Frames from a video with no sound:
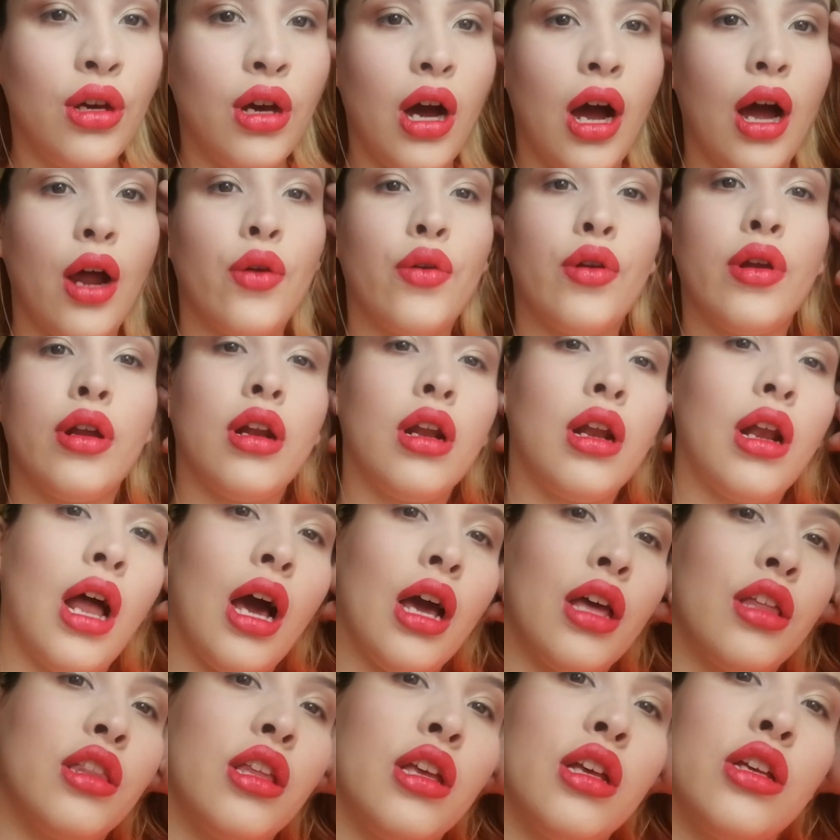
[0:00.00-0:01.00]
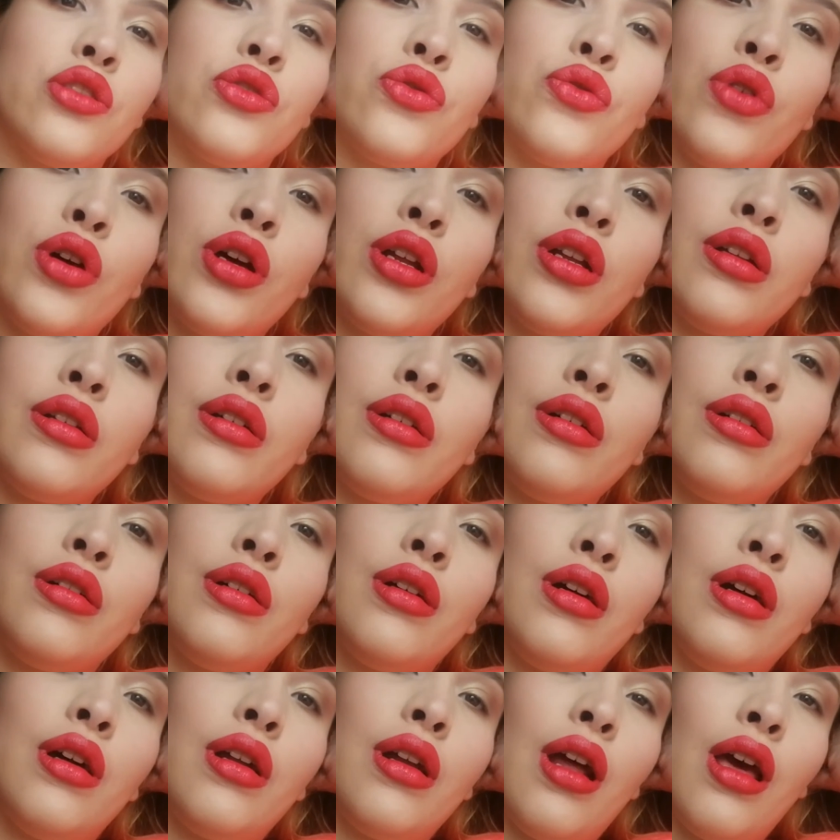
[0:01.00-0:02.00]
I really like this one,
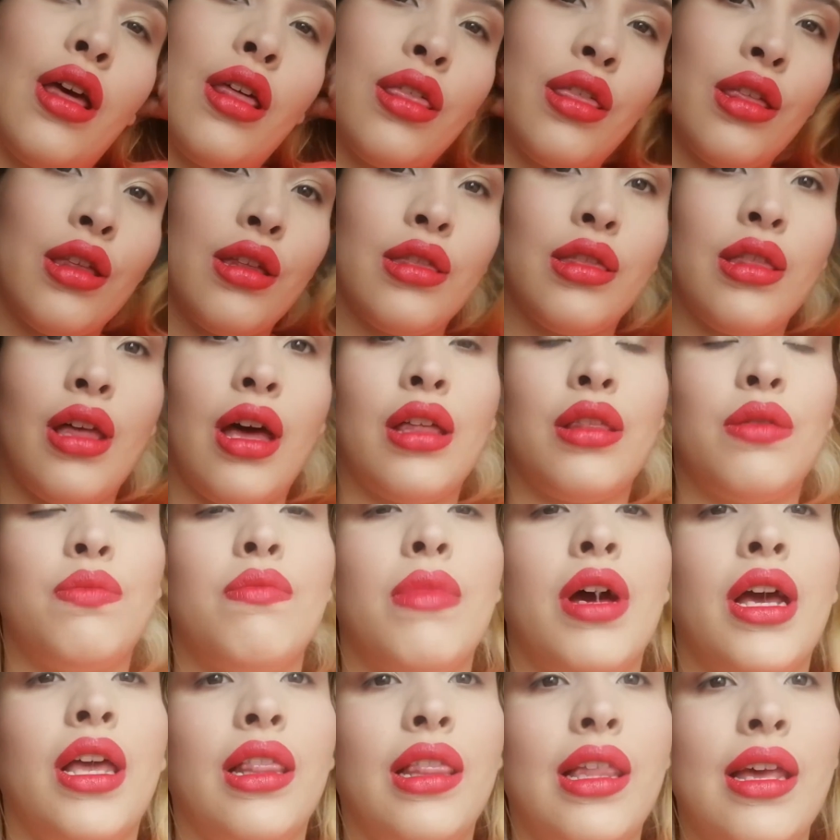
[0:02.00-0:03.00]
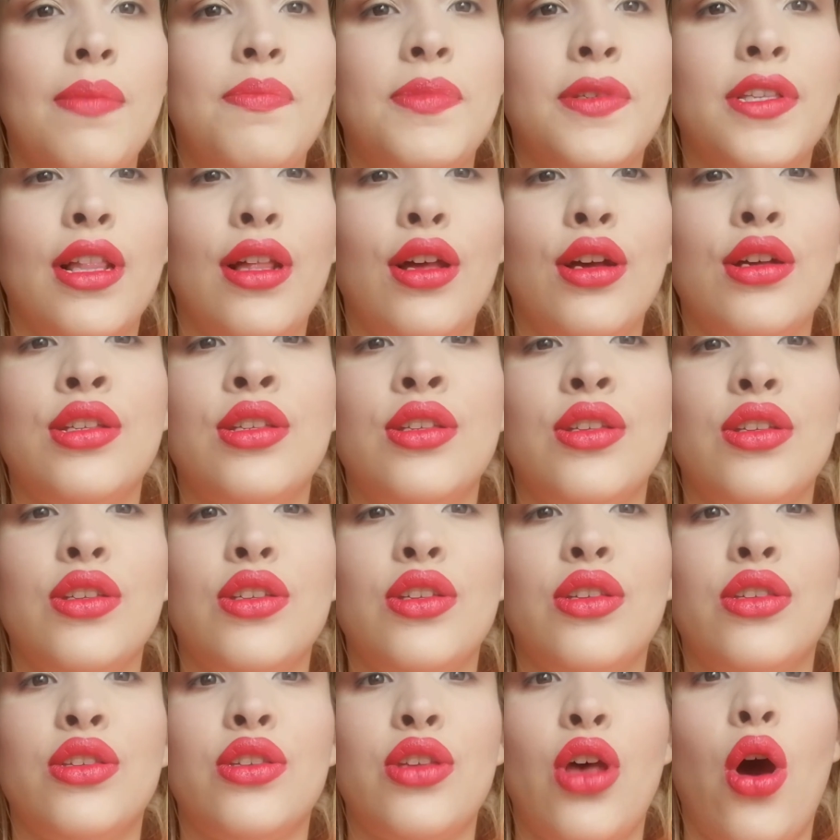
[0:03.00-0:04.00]
and I think that my lips looks
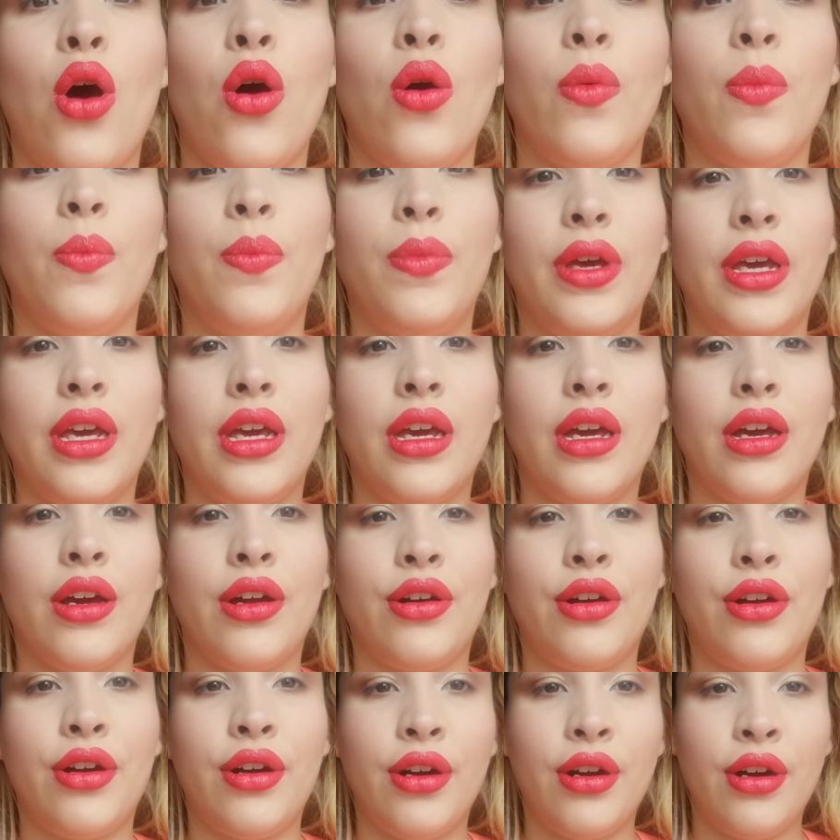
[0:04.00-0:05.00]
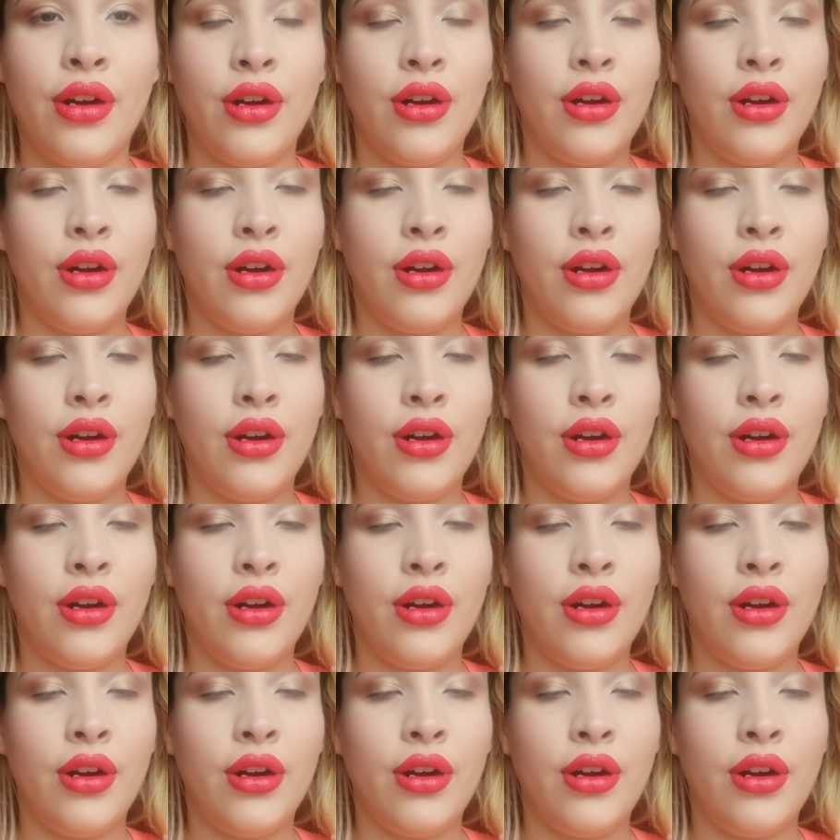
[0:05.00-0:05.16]
so much